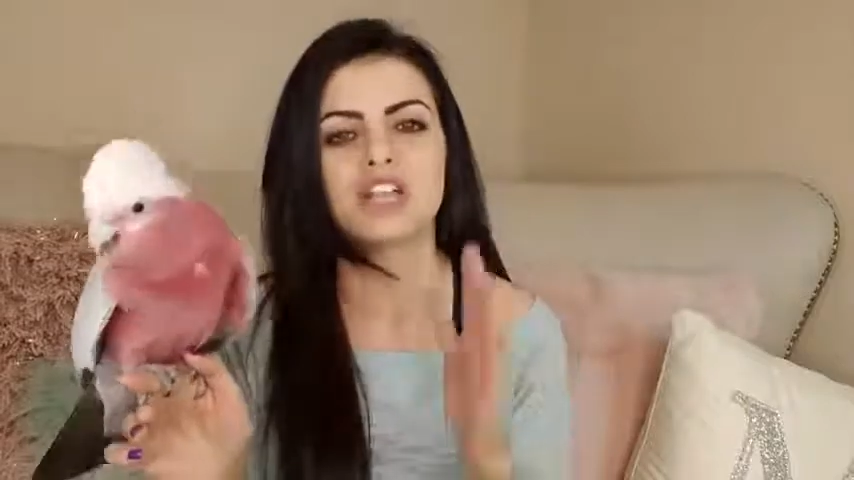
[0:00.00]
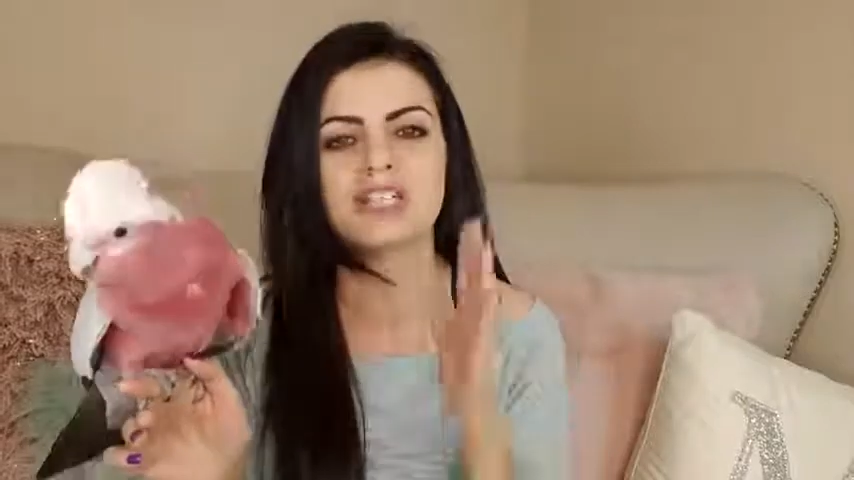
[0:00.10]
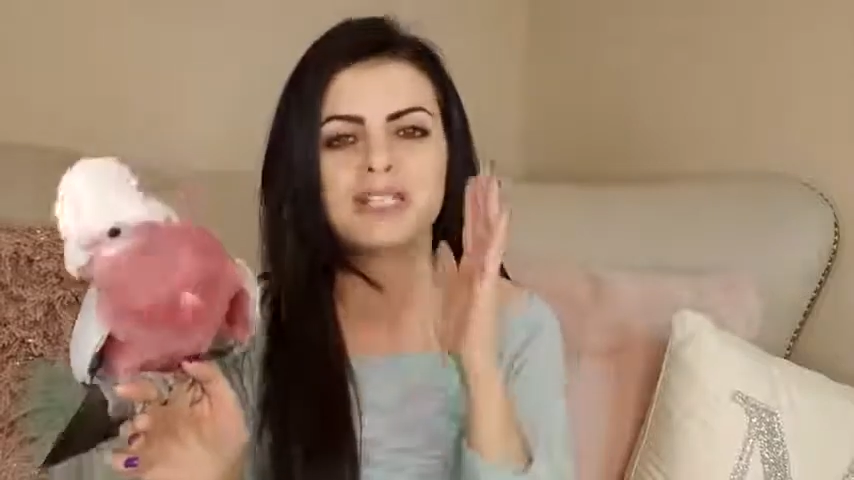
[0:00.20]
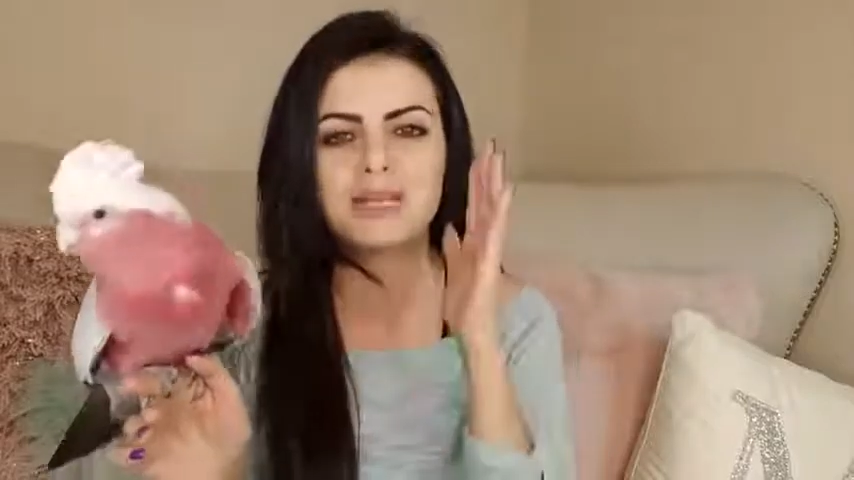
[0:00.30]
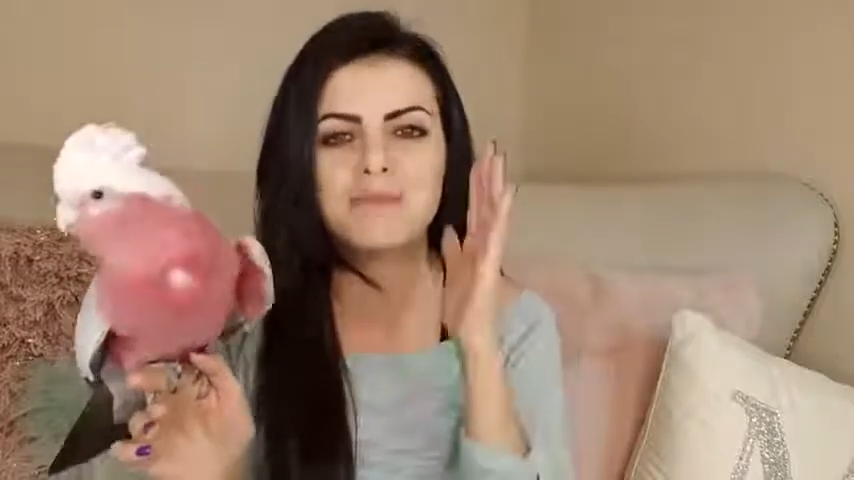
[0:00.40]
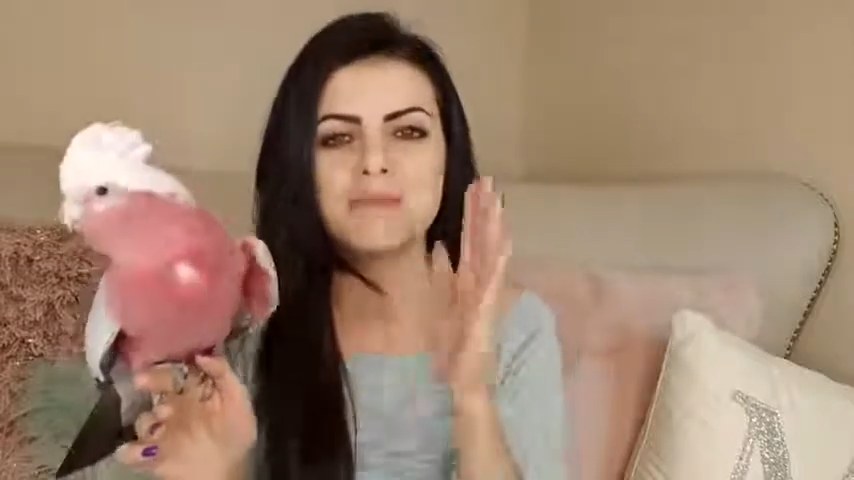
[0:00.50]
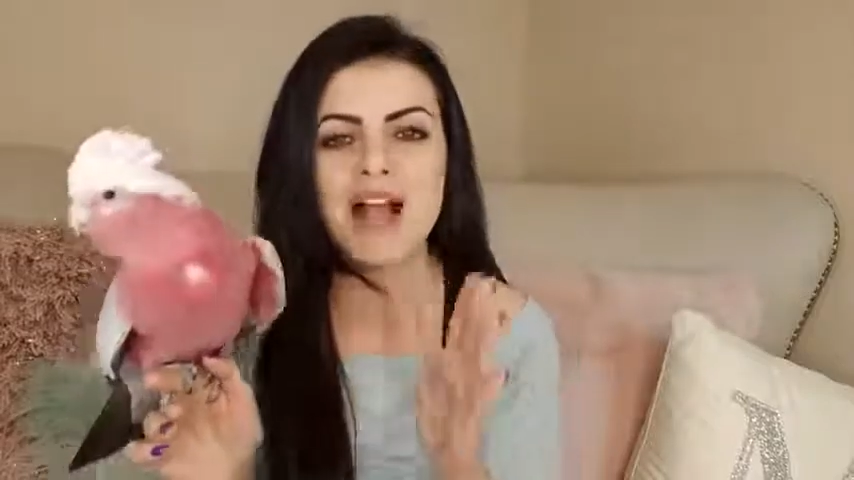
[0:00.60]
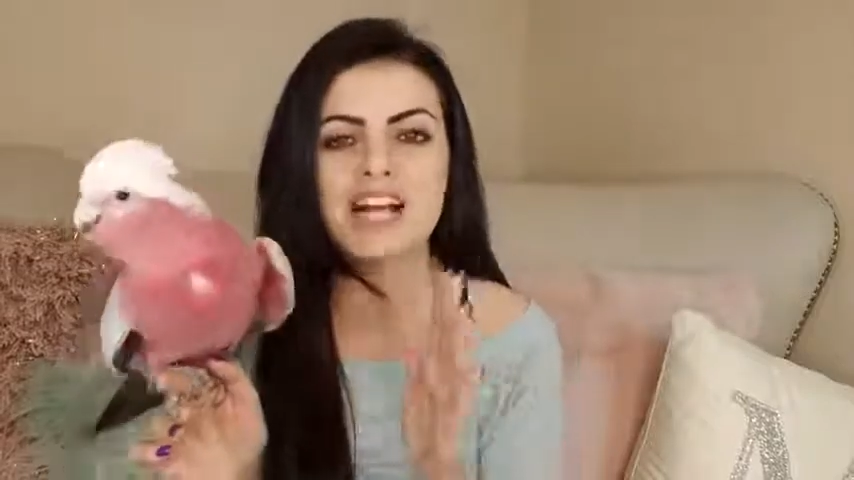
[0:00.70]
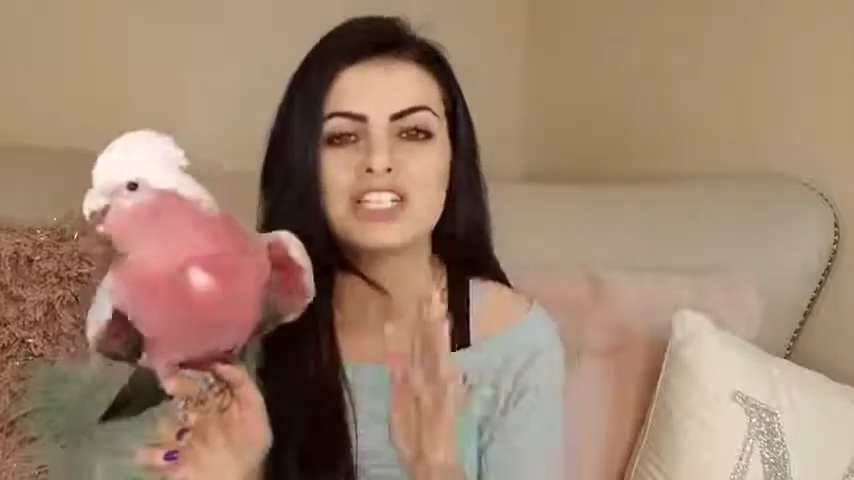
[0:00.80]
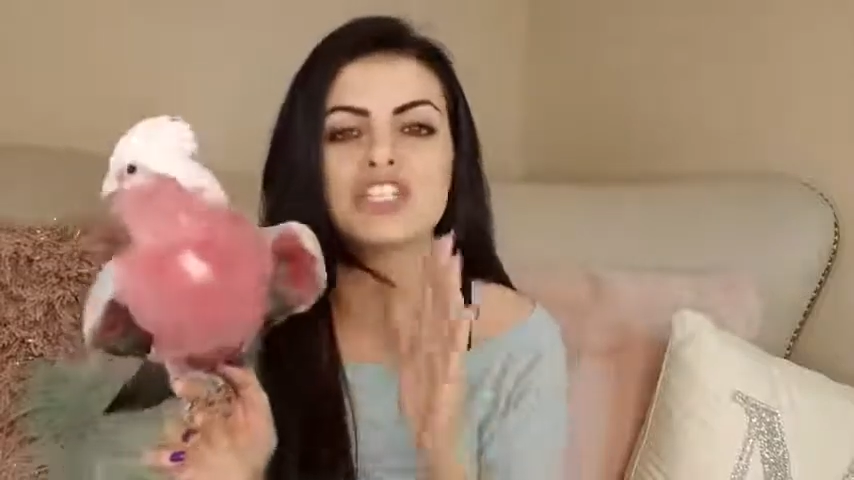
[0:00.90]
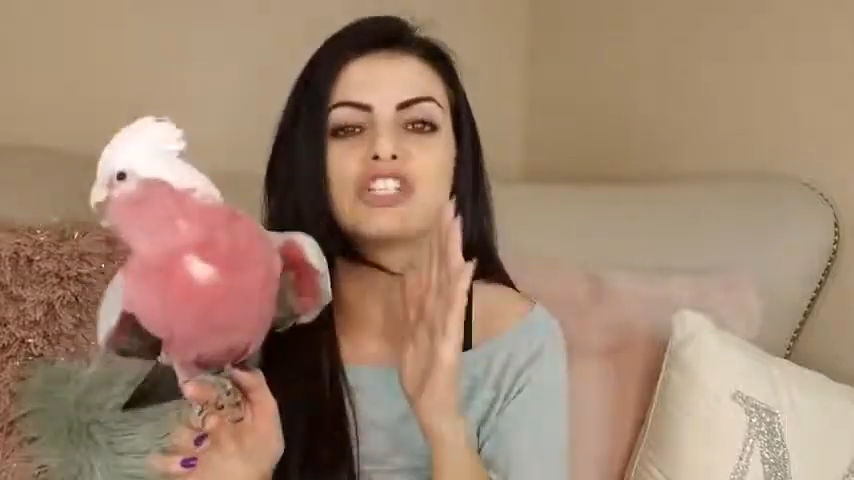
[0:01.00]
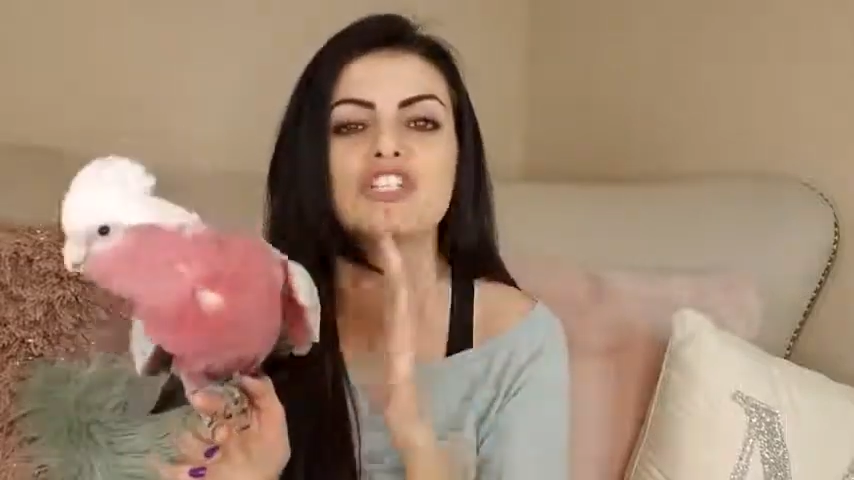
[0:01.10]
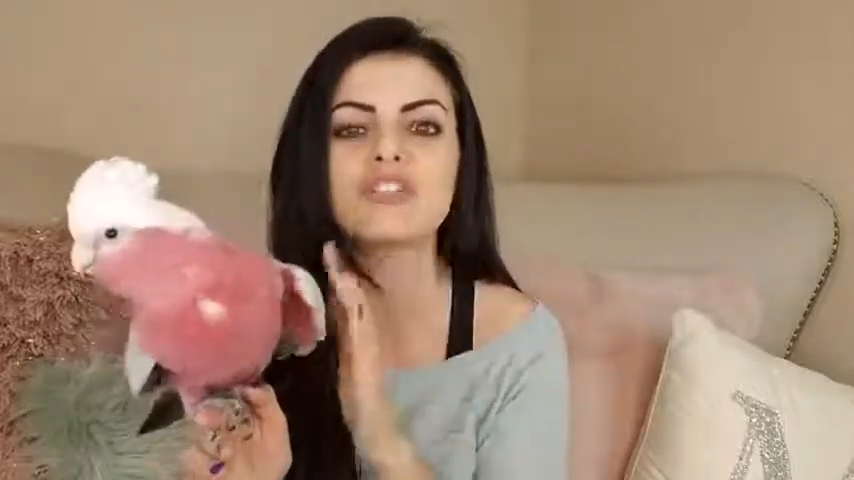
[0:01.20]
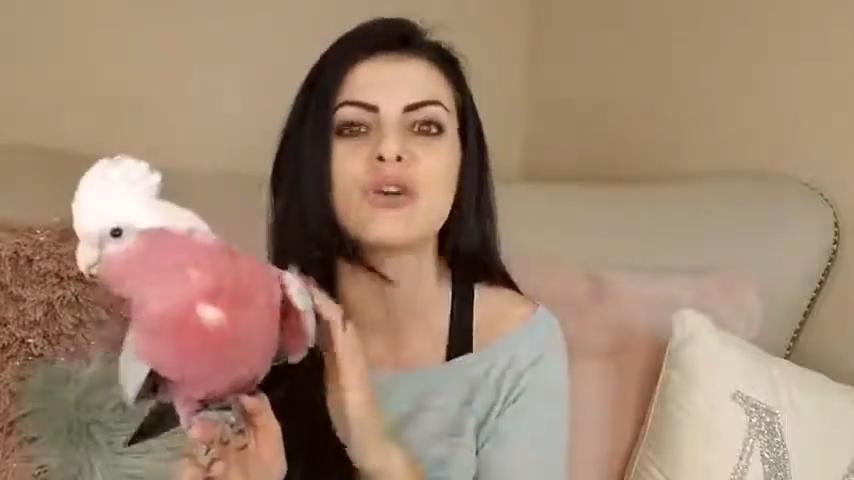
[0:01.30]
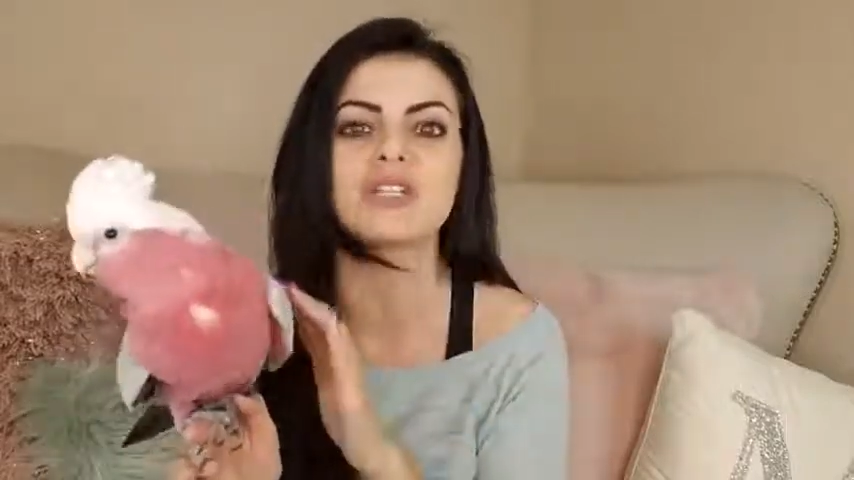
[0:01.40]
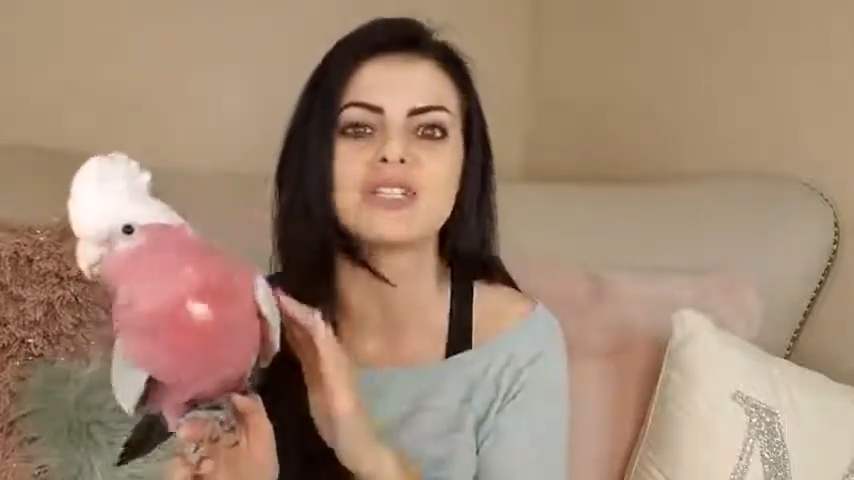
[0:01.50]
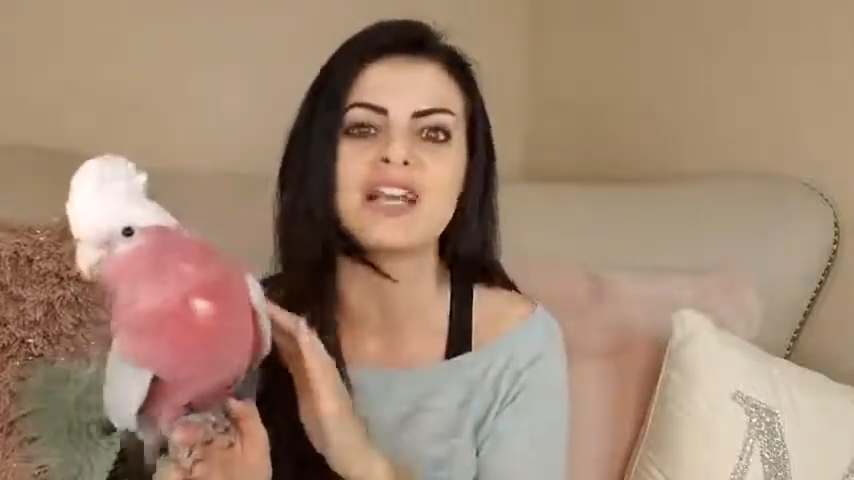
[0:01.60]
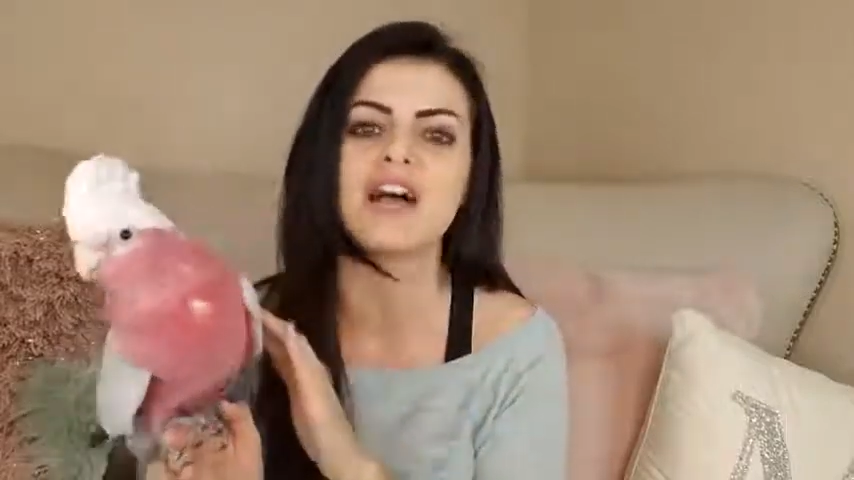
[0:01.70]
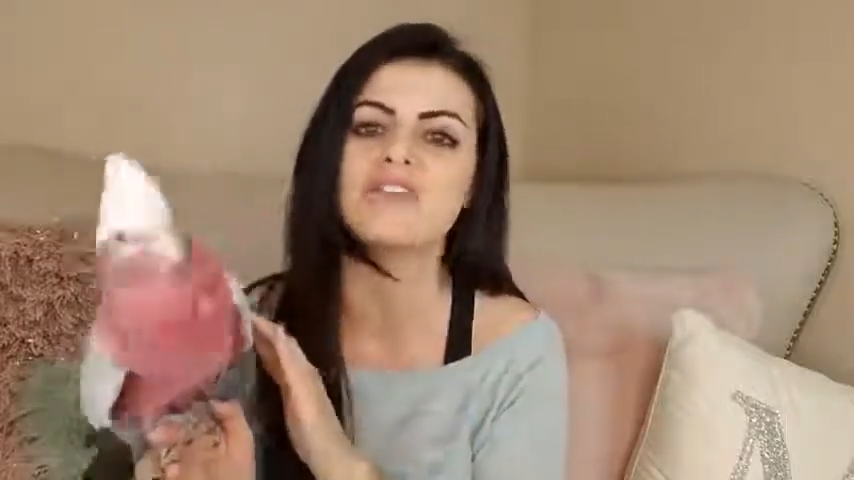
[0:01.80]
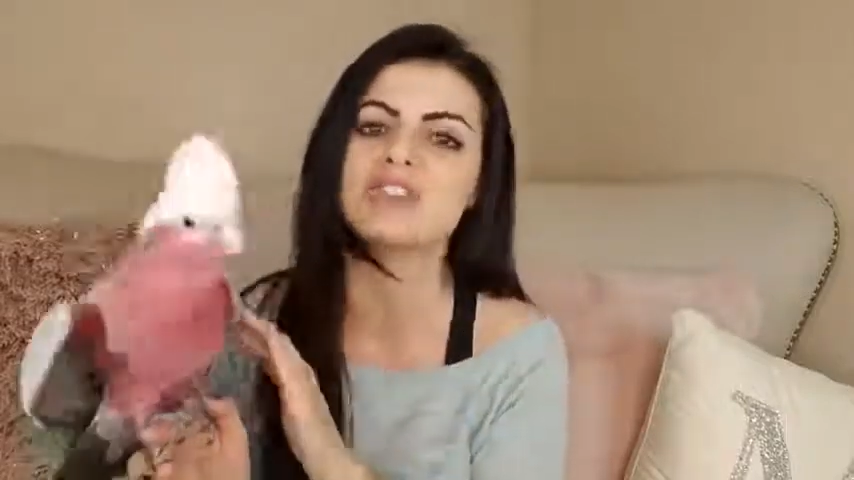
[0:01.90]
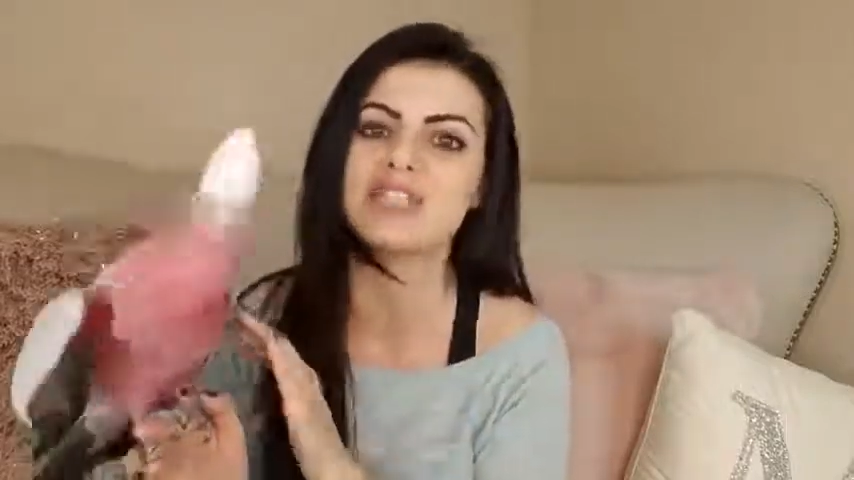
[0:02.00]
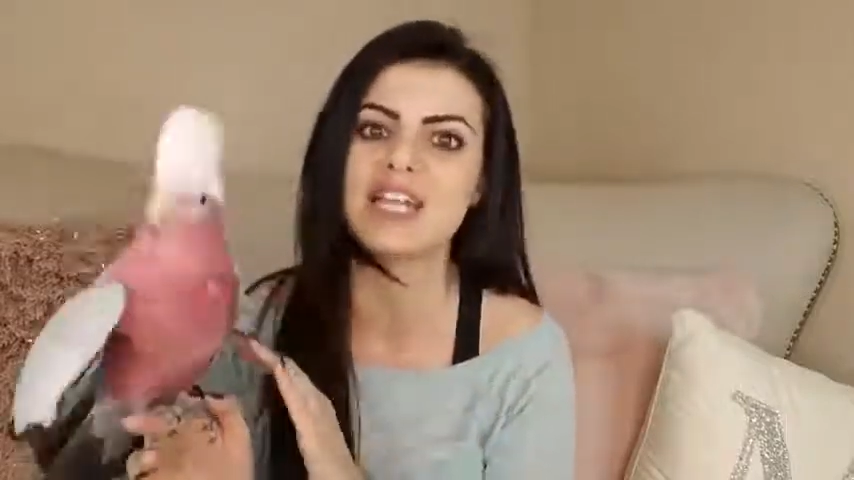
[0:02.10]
just imagine yourself